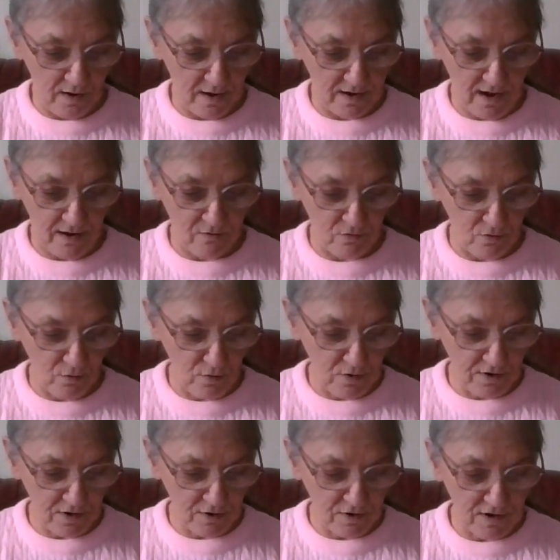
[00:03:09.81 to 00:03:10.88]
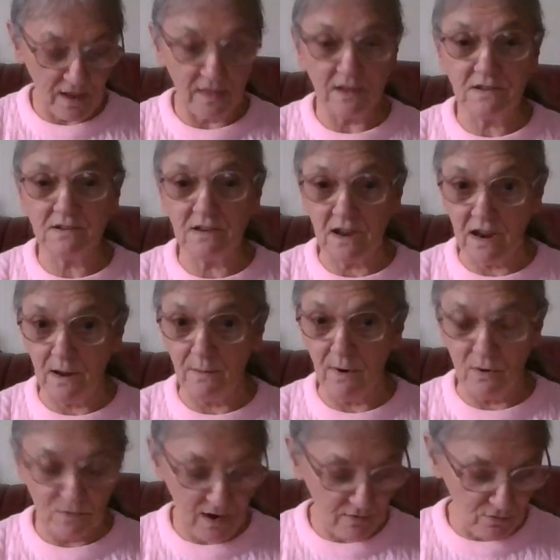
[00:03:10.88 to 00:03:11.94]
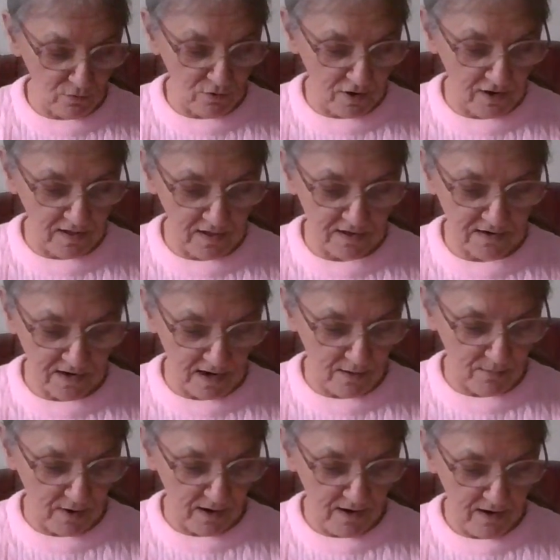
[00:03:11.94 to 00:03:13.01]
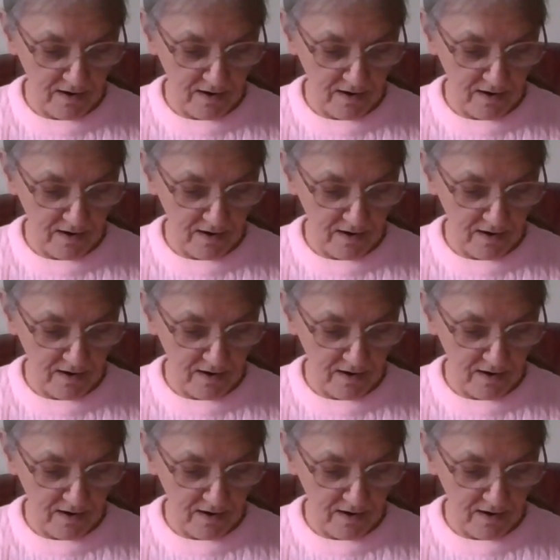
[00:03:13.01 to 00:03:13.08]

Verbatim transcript: It had rolled under the table. It had rolled under the table.